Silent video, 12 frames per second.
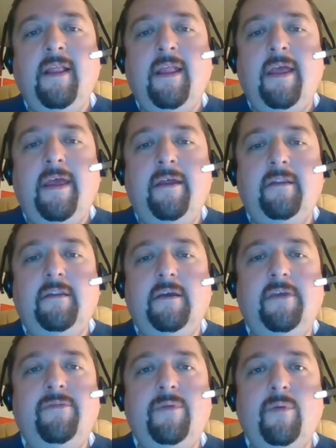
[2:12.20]
And
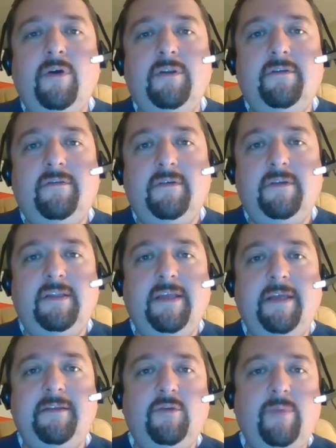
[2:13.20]
if we want the
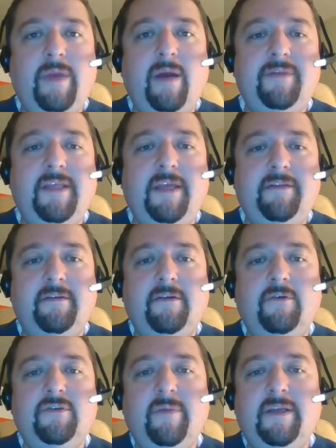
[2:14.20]
data to be updated
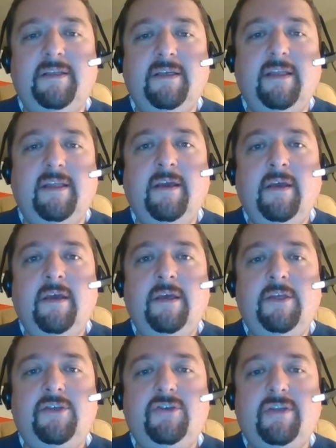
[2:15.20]
automatically
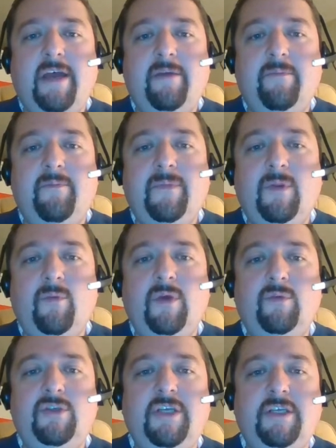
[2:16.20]
each time
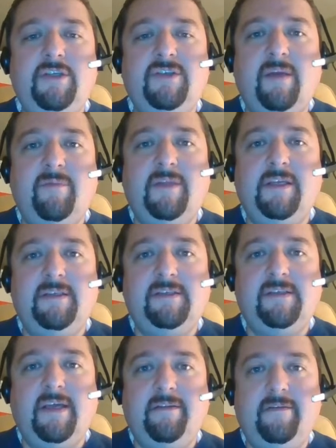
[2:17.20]
when we change something
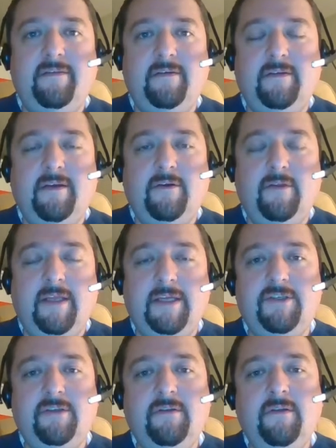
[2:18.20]
inside the
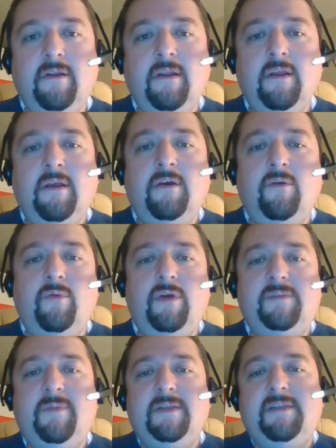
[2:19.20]
collection,
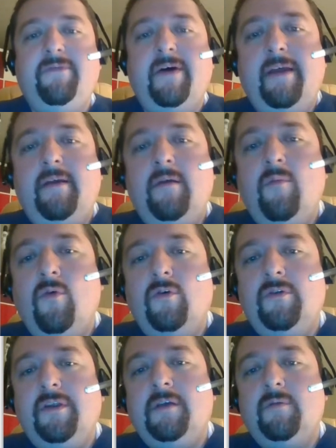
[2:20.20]
we specify
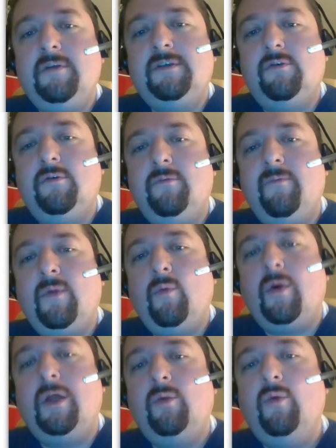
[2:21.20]
mode equals to
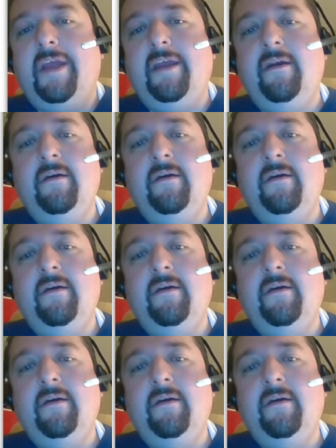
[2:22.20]
one way.